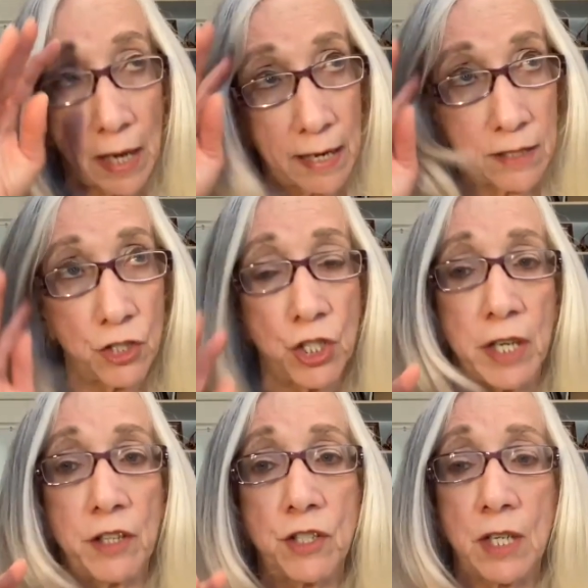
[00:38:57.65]
has
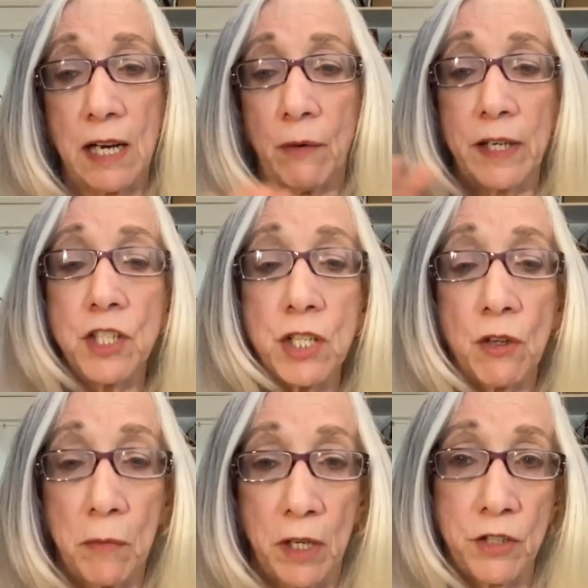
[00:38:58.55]
changed and how NGO
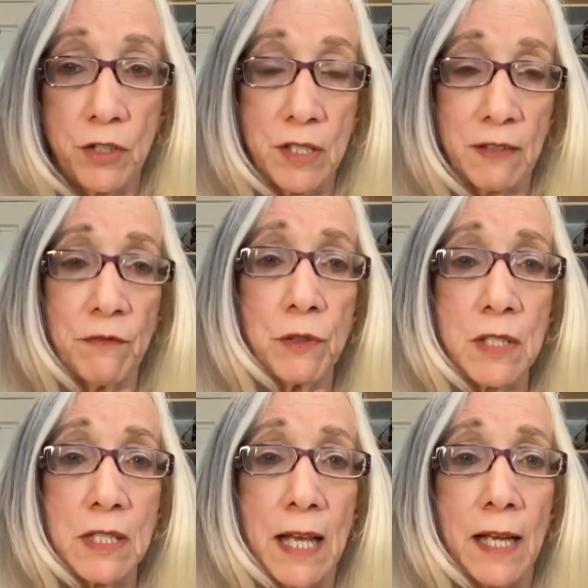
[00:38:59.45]
Monitor has
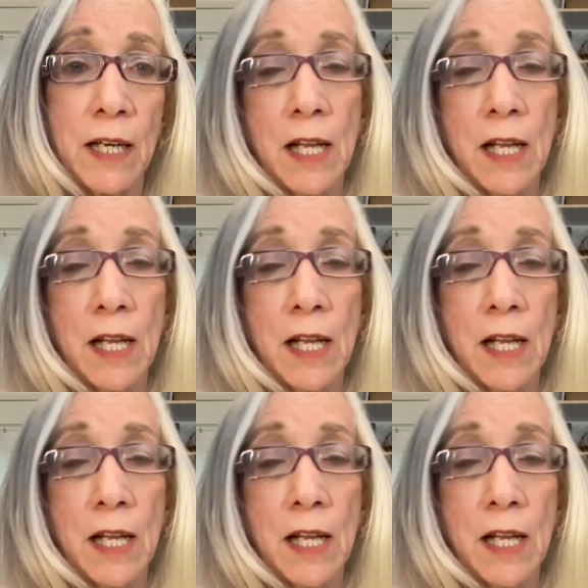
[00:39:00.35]
influenced that.